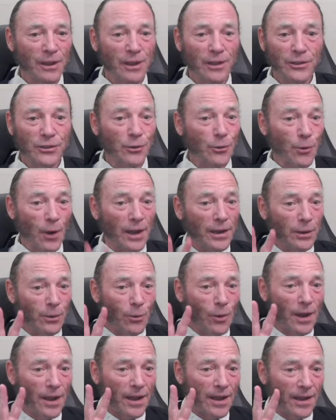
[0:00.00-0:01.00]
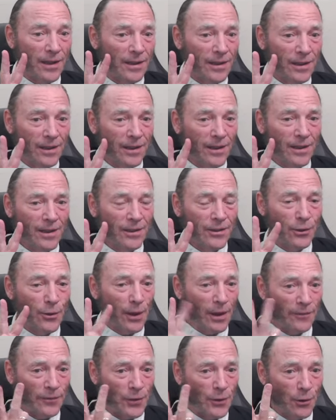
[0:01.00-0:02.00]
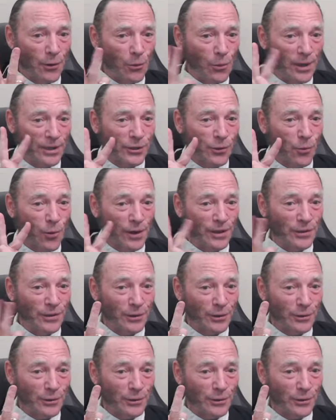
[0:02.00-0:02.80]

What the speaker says: So right away, you have to know which one you're